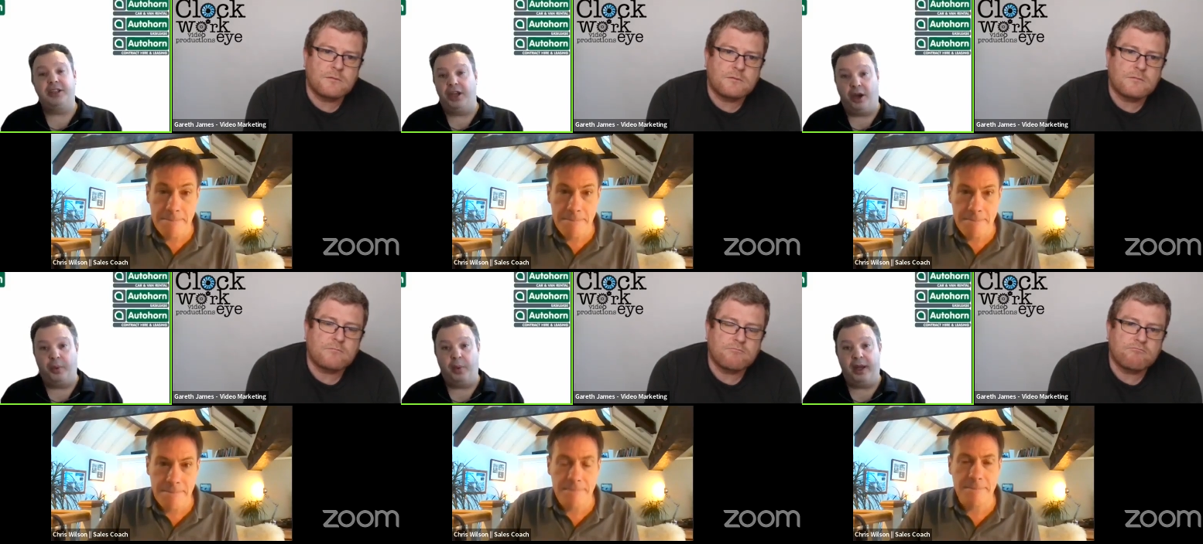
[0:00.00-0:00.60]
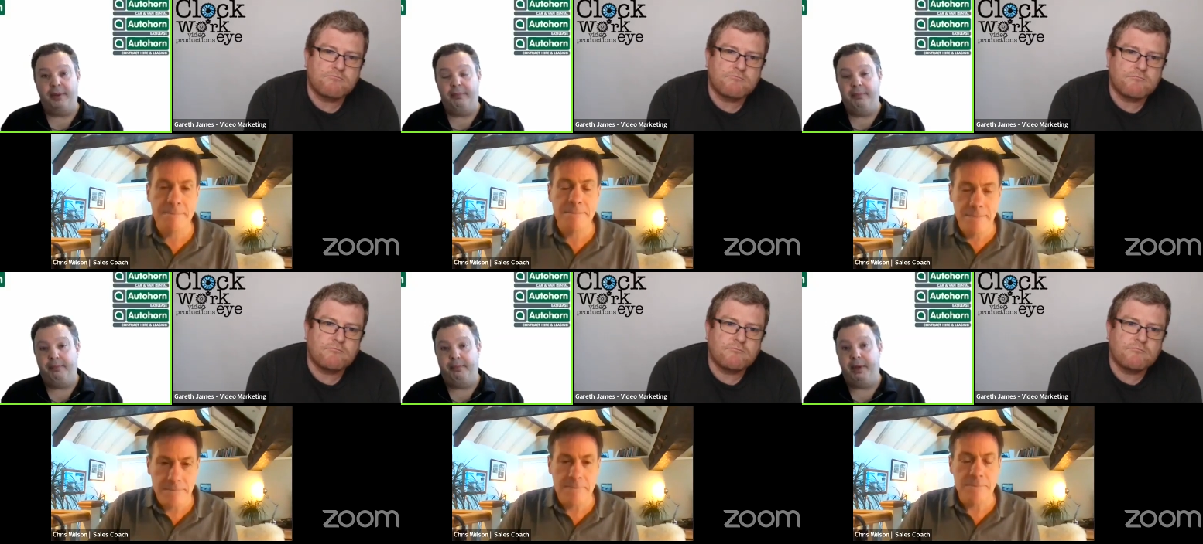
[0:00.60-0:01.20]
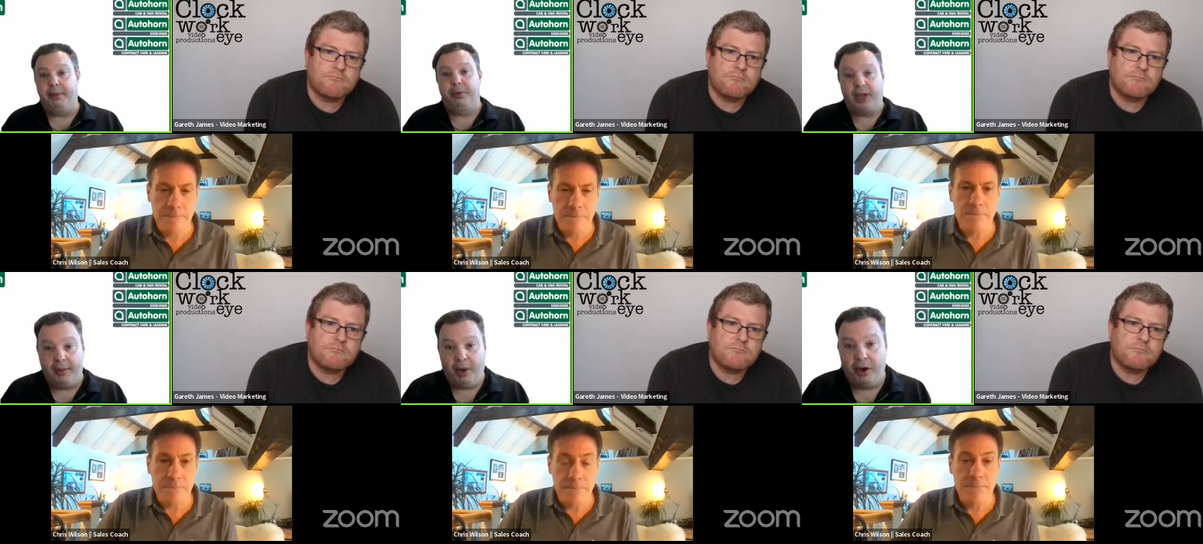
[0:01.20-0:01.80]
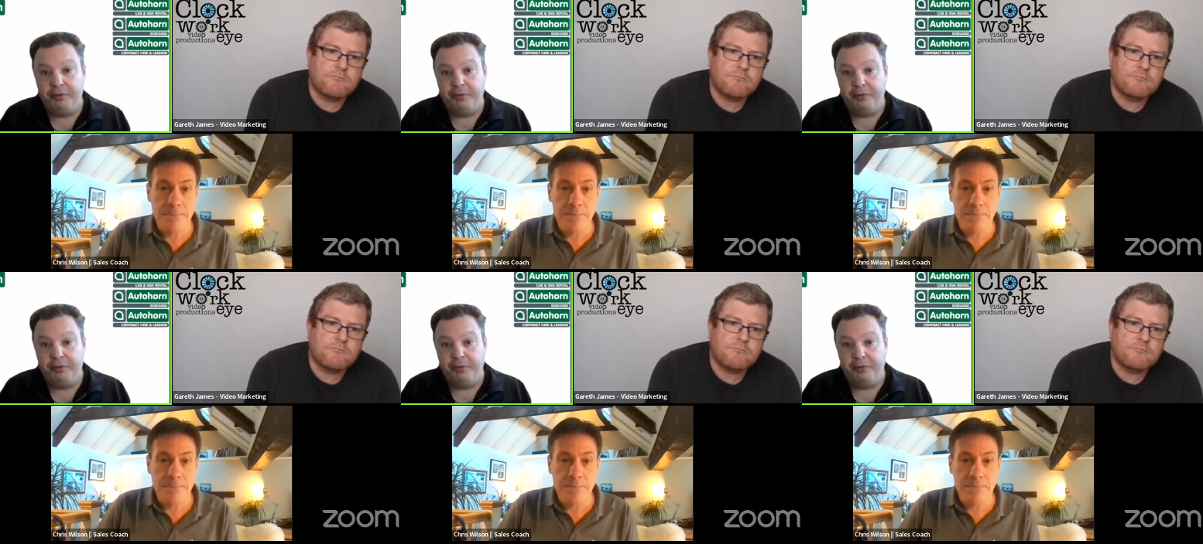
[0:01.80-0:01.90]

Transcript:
Speaker 1: ago when people came home